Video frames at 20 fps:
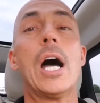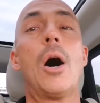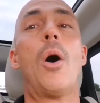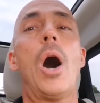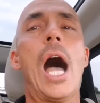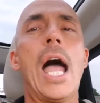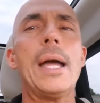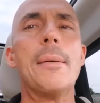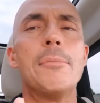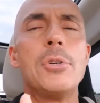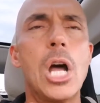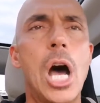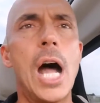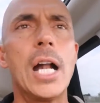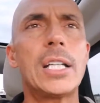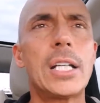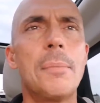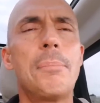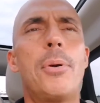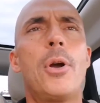Now, I am
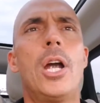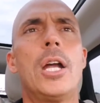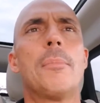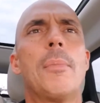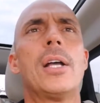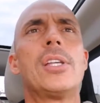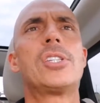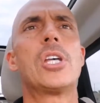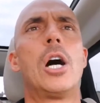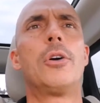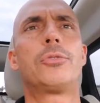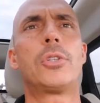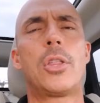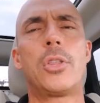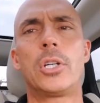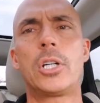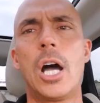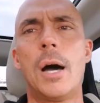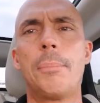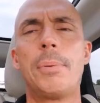not comparing myself to
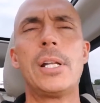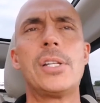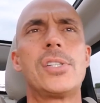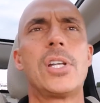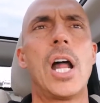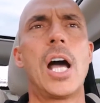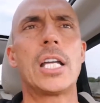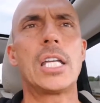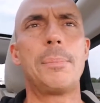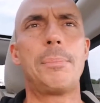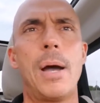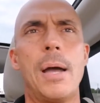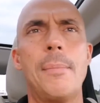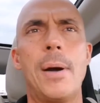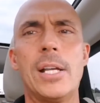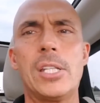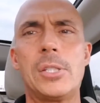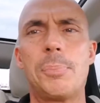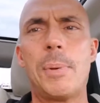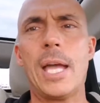other companies that occupy
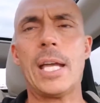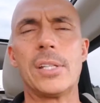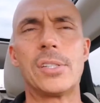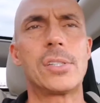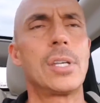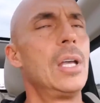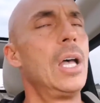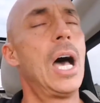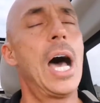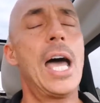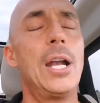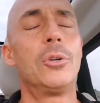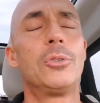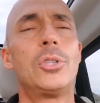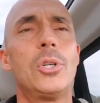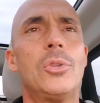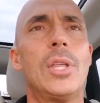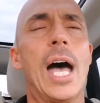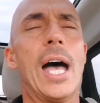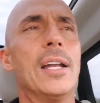my space. I
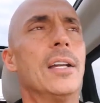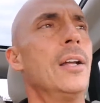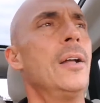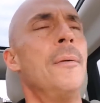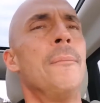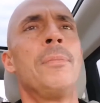don't do that.